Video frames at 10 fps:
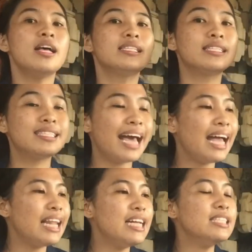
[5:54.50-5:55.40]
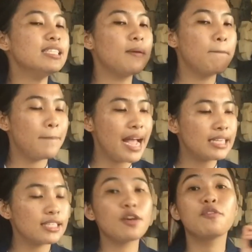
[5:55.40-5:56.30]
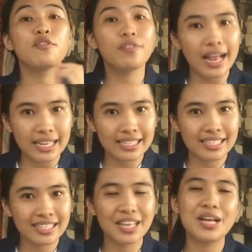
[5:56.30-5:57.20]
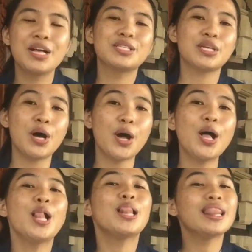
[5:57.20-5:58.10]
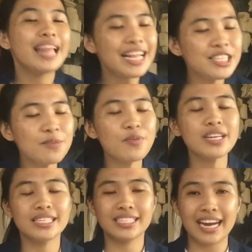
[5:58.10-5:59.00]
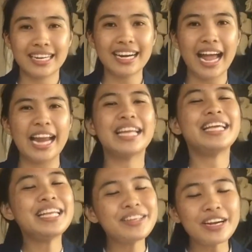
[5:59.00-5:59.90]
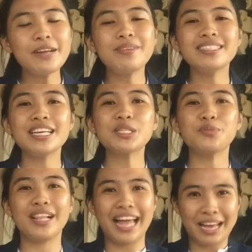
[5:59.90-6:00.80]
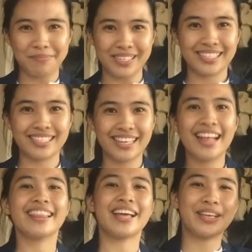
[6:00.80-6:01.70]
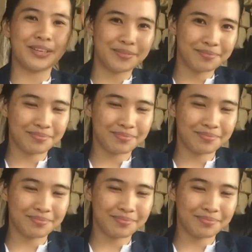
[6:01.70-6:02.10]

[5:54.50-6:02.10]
silence makes violence. So let's support each other and incredible things will happen. Thank you.